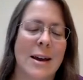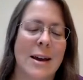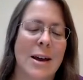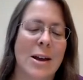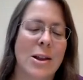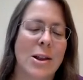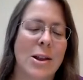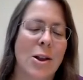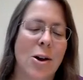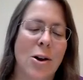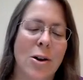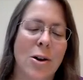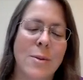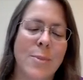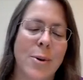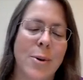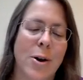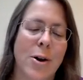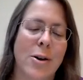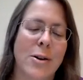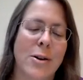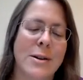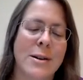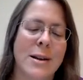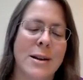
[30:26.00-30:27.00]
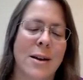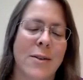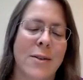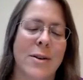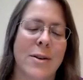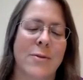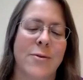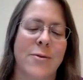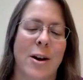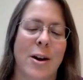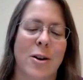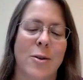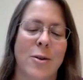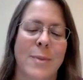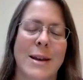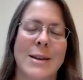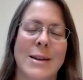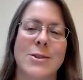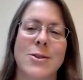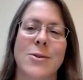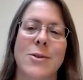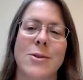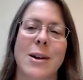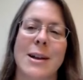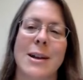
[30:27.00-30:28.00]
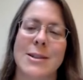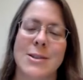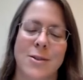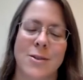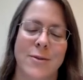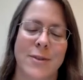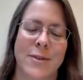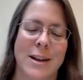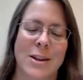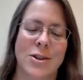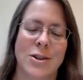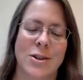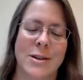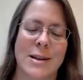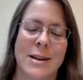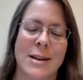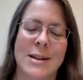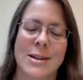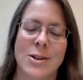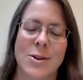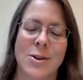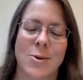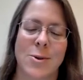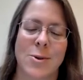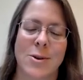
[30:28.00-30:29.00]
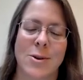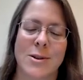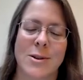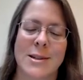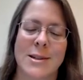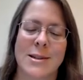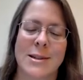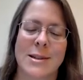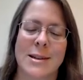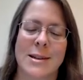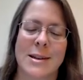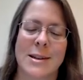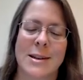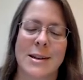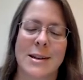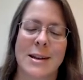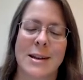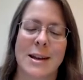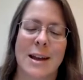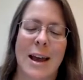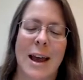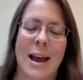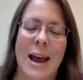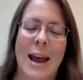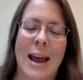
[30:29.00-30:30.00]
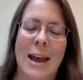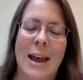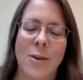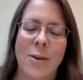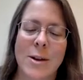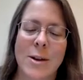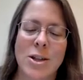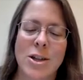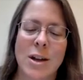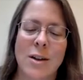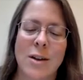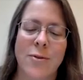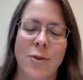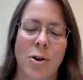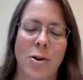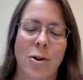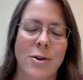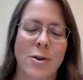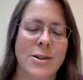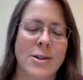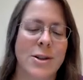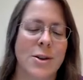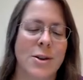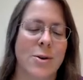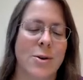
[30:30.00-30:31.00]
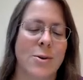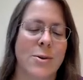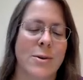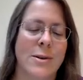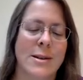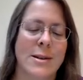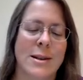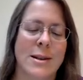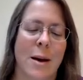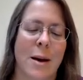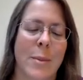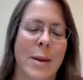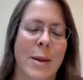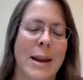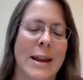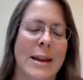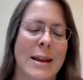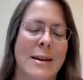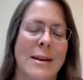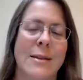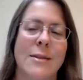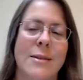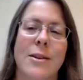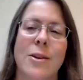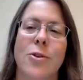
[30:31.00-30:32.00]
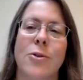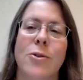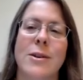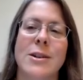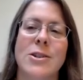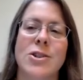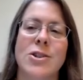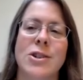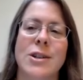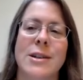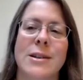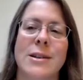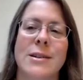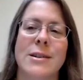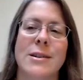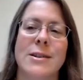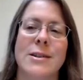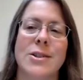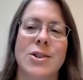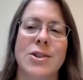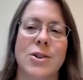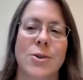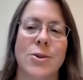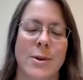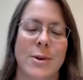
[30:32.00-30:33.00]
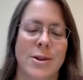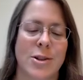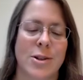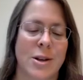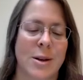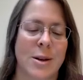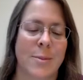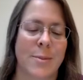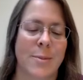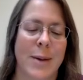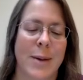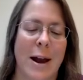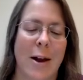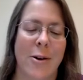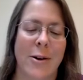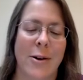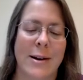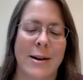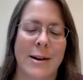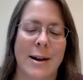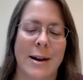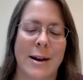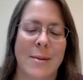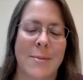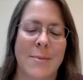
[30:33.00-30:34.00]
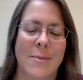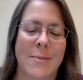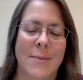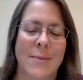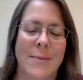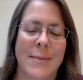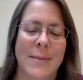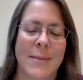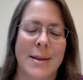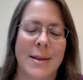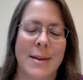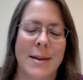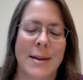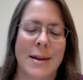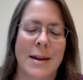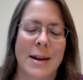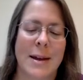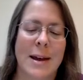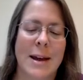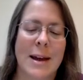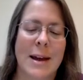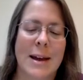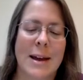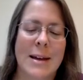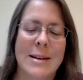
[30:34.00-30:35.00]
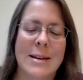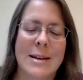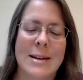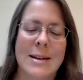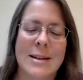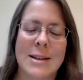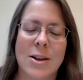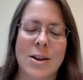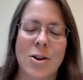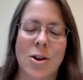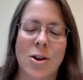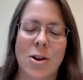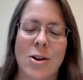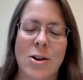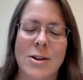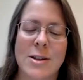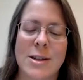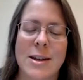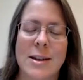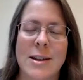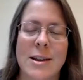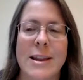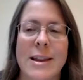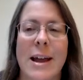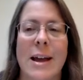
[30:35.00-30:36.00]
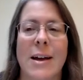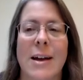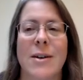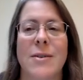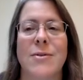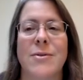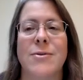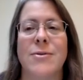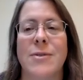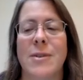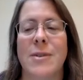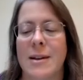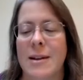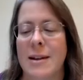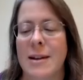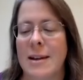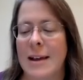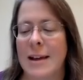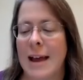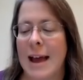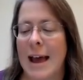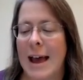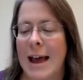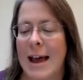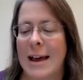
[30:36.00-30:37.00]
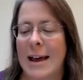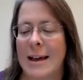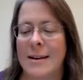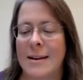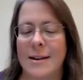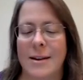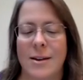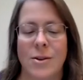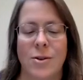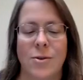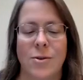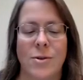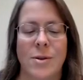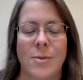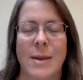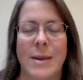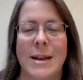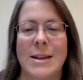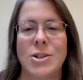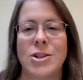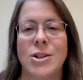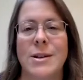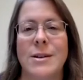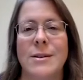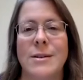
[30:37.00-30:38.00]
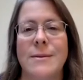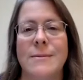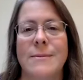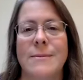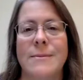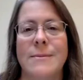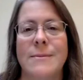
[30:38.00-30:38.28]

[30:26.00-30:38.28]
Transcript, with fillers: long part of environmental conservation discourse, and which have also dominated the Christian stewardship paradigm. Does the call to love add a new dimension?